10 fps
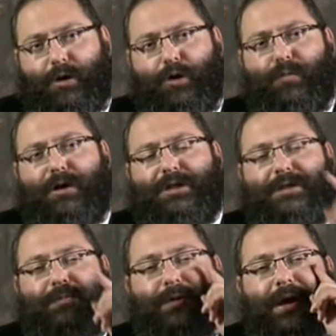You
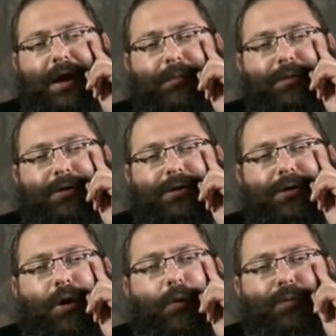must be able to
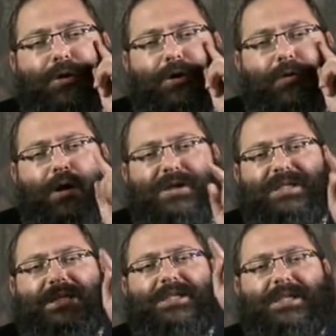open your
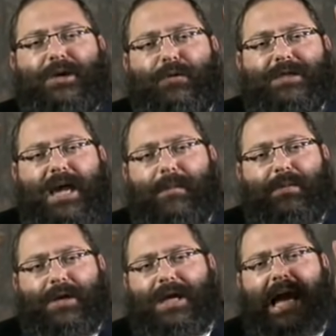eyes and see what's
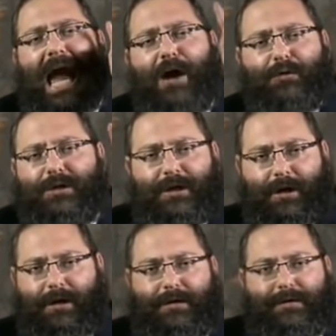happening outside.
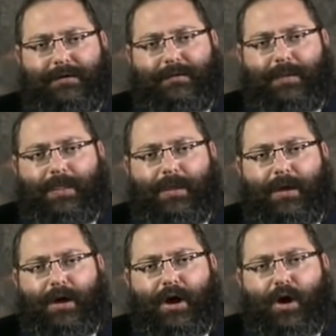
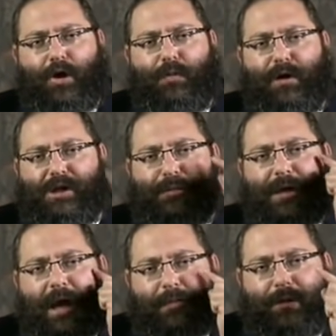You must
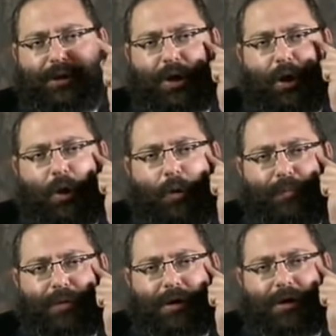be able to
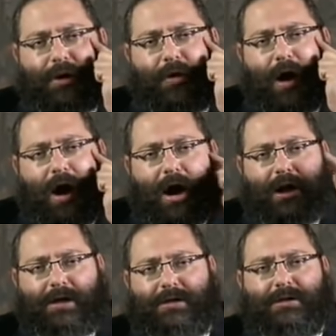open your
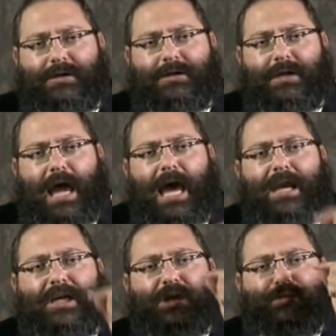eyes
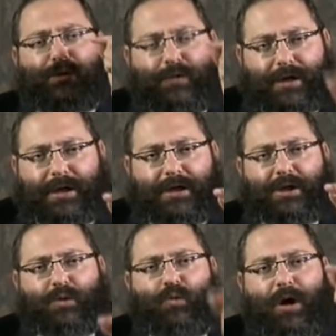and
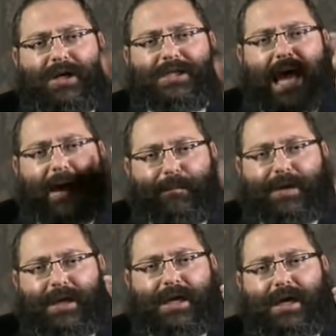experience what is
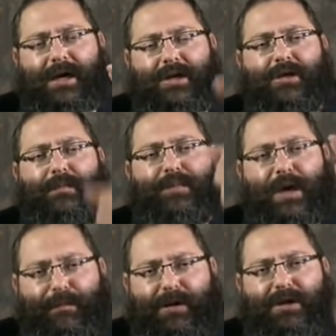happening to the
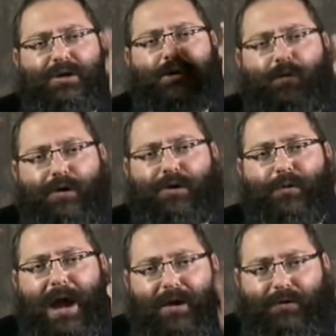people and to the world
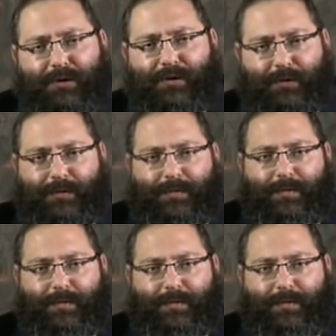around you.